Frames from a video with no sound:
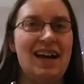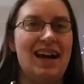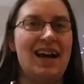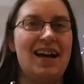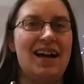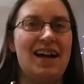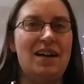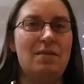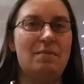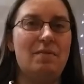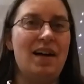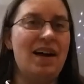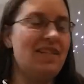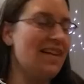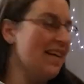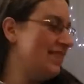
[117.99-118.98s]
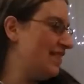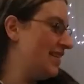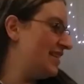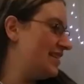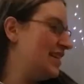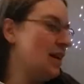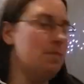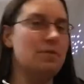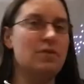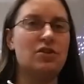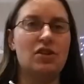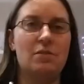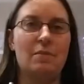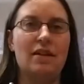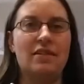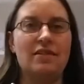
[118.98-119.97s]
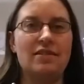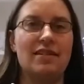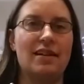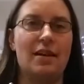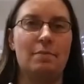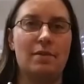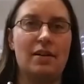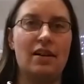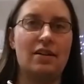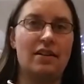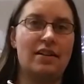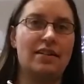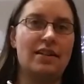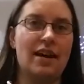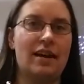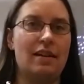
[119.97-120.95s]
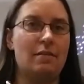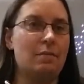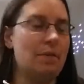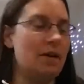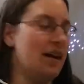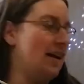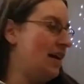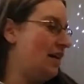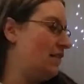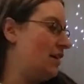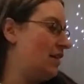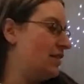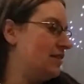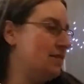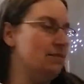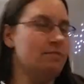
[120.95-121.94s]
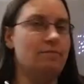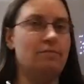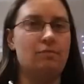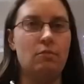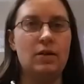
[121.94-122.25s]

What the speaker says: I've got things set up. I'll show you my little setup here in a second, but I've got some